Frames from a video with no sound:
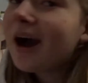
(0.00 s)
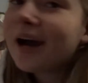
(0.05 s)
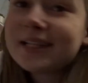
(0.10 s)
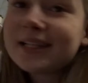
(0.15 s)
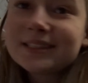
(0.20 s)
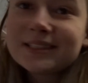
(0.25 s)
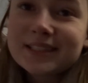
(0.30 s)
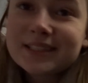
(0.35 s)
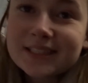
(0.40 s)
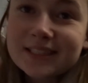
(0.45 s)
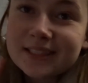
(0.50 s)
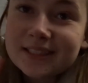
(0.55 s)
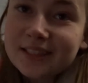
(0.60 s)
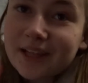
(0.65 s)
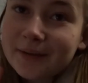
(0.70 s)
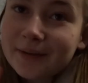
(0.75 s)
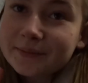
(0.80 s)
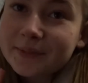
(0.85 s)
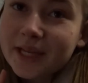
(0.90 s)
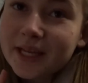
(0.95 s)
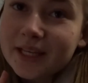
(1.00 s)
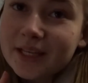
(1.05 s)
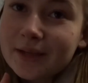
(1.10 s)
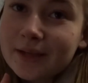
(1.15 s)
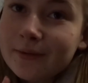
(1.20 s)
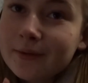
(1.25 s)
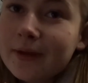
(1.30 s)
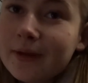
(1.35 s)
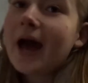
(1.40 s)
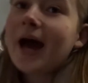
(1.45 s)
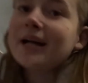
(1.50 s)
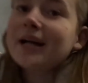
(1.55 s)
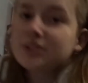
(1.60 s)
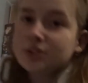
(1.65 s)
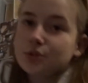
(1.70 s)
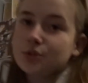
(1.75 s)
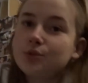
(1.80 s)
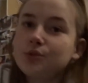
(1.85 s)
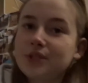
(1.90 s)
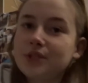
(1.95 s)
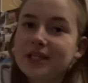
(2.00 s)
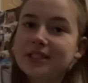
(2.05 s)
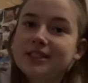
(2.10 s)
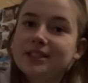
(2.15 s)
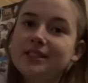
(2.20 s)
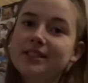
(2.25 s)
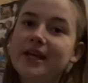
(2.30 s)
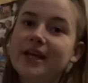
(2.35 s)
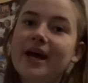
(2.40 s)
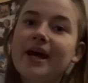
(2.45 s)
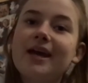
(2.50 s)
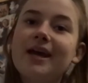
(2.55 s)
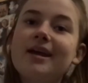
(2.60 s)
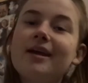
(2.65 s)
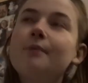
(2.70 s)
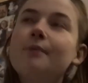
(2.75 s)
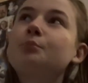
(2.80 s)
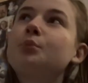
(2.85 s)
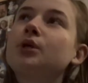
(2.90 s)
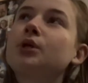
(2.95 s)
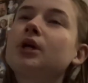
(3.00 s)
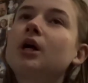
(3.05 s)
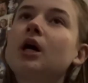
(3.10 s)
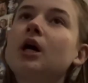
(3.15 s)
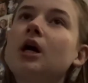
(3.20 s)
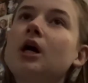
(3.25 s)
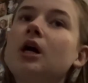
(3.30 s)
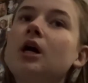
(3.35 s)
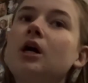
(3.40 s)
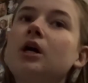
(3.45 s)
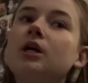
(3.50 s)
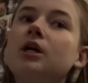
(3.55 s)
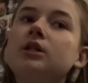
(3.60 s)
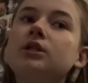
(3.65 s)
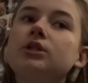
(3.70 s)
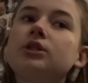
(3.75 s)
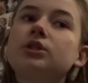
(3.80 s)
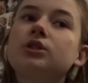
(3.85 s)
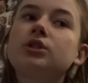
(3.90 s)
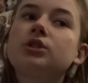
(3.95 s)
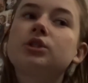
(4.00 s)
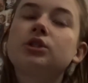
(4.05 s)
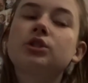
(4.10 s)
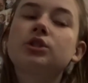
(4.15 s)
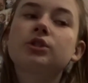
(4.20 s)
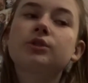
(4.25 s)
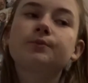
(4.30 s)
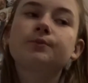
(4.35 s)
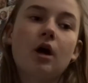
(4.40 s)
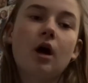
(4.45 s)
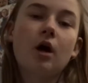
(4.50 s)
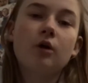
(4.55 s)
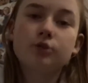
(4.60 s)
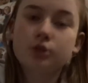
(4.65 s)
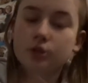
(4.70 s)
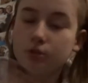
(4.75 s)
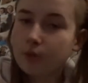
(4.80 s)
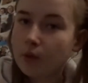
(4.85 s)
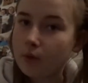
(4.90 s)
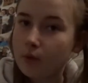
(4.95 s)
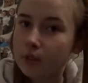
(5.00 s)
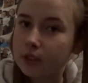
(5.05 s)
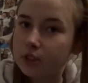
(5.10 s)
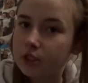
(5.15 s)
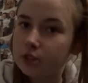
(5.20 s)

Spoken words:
I didn't update you at all yesterday because I was doing my work